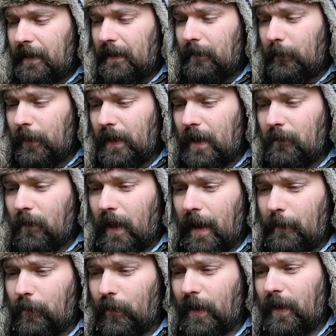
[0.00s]
whenever I
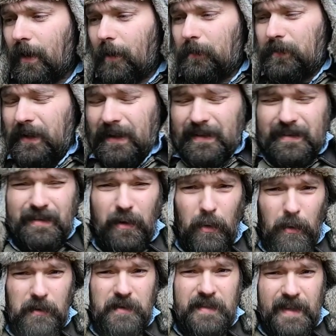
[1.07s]
bring up like the
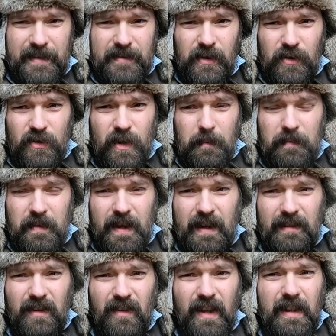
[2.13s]
whole censorship thing,
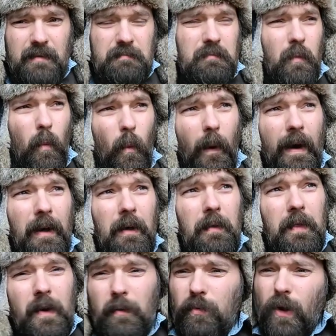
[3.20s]
they're like, "Well,
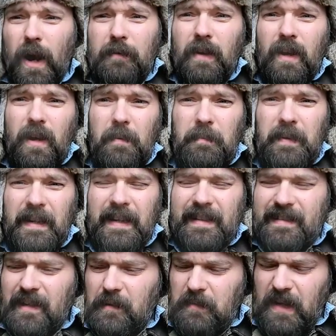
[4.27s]
they're private
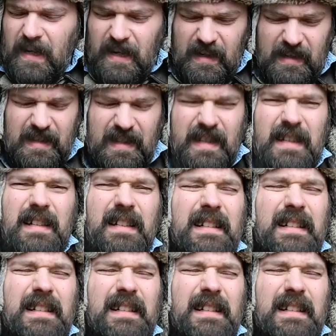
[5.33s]
companies," and I'm like,